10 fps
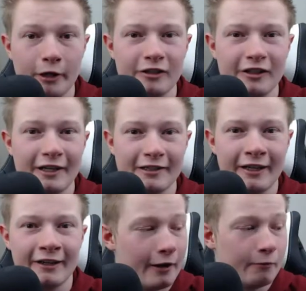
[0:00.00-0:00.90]
punch that's
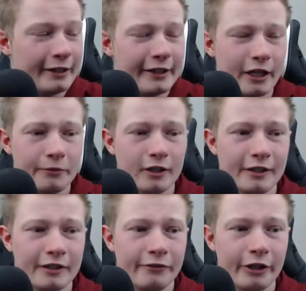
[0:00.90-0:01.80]
it i really hope you
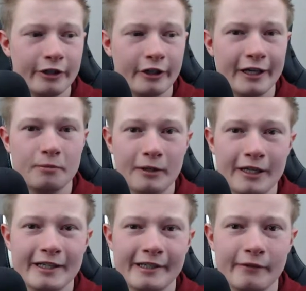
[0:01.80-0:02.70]
like this video guys
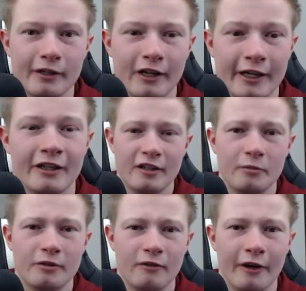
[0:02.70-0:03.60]
please leave a like
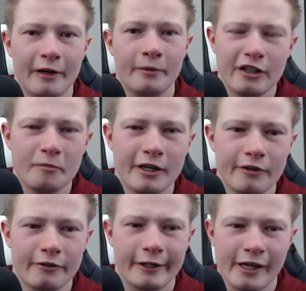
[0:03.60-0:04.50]
subscribe turn on my
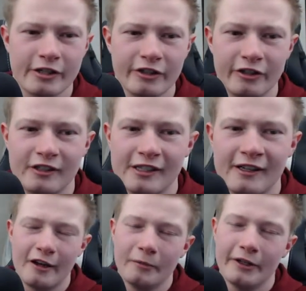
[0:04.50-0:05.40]
notifications
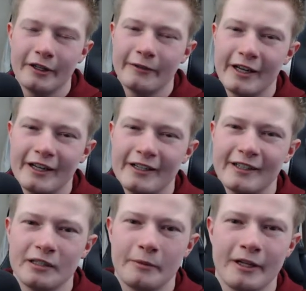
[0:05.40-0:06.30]
i upload every day at
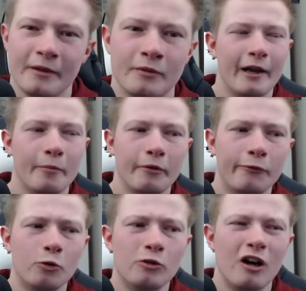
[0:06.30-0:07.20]
6 p.m and
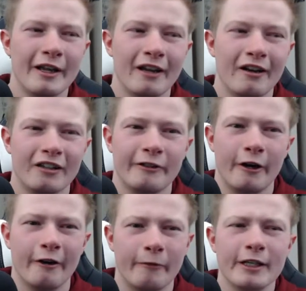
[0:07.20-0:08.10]
before i end this
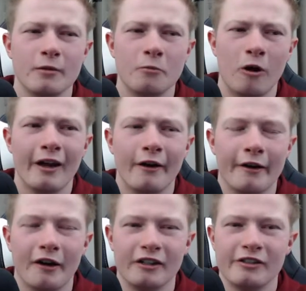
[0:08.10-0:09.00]
video the reason why
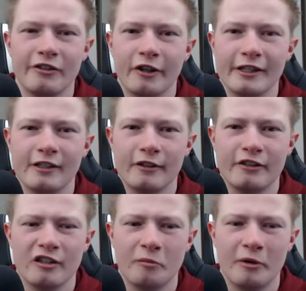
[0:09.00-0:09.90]
i asked you guys to
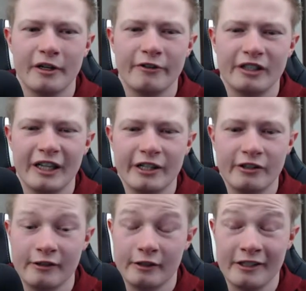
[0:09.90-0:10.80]
turn on my
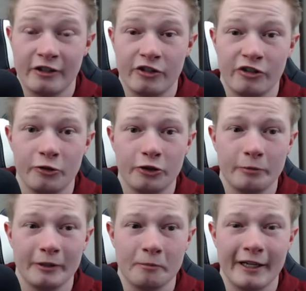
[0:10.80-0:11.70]
notifications is because
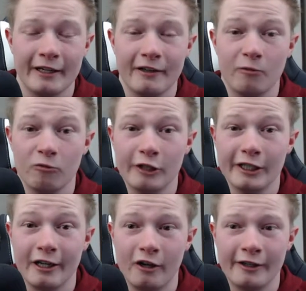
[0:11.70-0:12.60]
youtube is making it
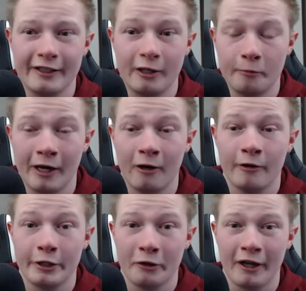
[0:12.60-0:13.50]
really hard now
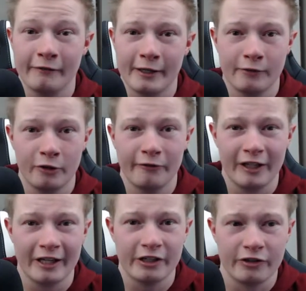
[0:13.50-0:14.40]
apparently you have to have
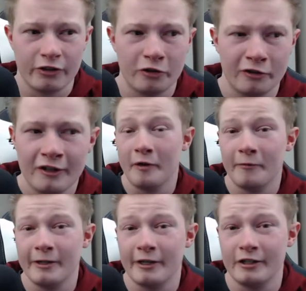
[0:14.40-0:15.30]
notifications on my
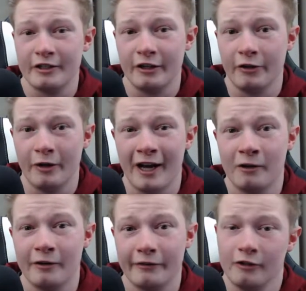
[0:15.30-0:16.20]
videos to go
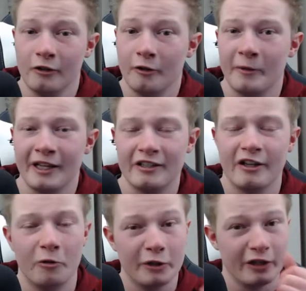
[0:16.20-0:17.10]
out if you know what i mean
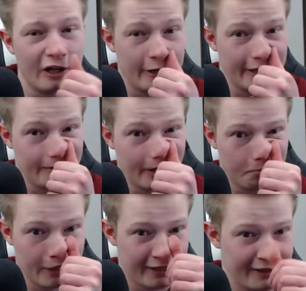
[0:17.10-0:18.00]
so i would highly
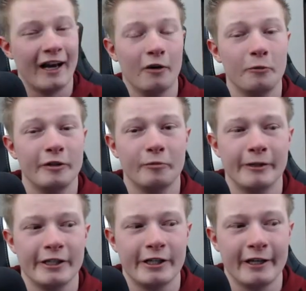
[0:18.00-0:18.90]
recommend and i would
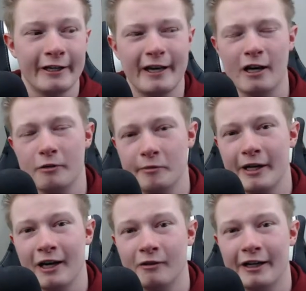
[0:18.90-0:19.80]
appreciate it it helps
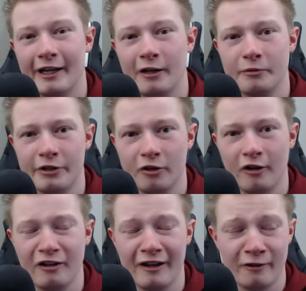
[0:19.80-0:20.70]
me out and it helps you
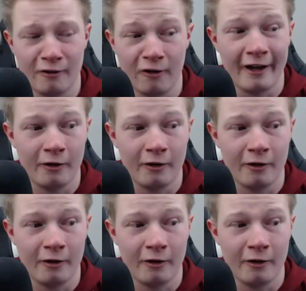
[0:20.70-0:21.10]
like lot